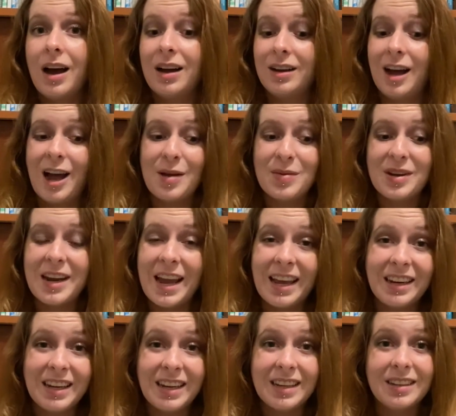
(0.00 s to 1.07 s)
I'm a
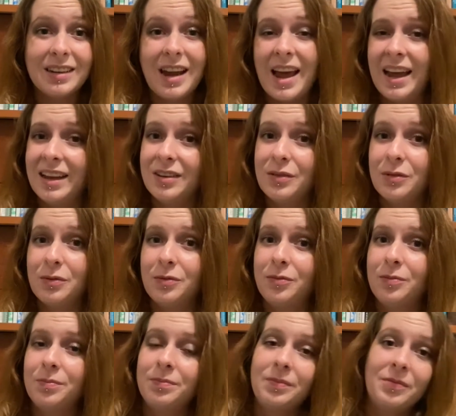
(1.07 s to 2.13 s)
nanny and
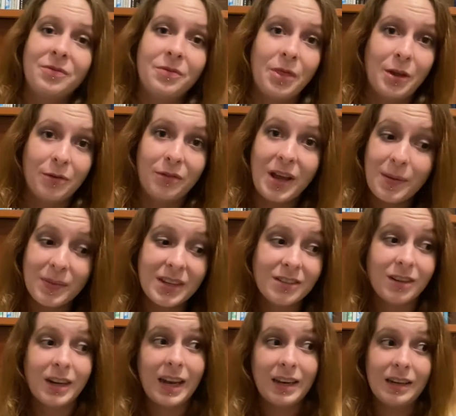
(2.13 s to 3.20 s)
the families
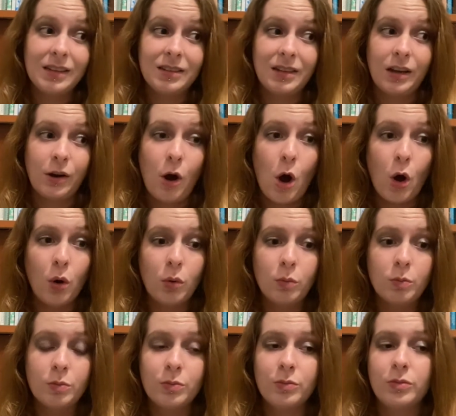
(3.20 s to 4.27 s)
are getting sent
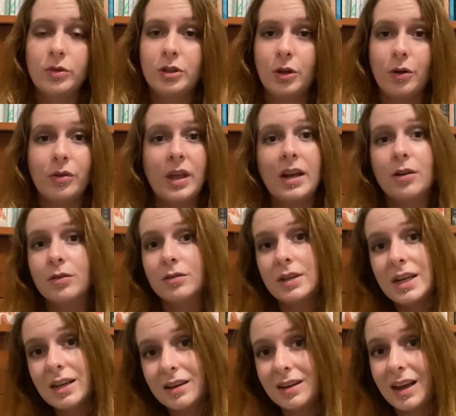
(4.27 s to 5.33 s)
home, so they don't
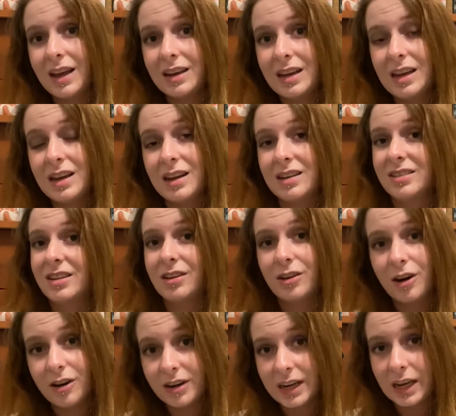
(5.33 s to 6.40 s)
need a nanny because they're
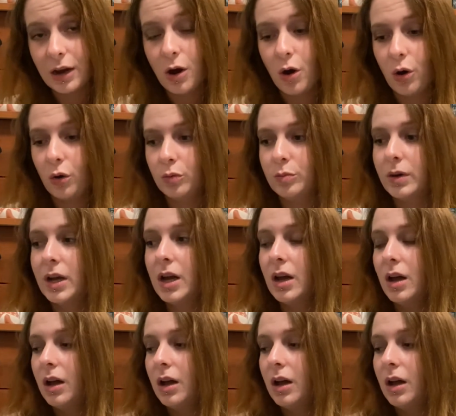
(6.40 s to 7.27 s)
already at home.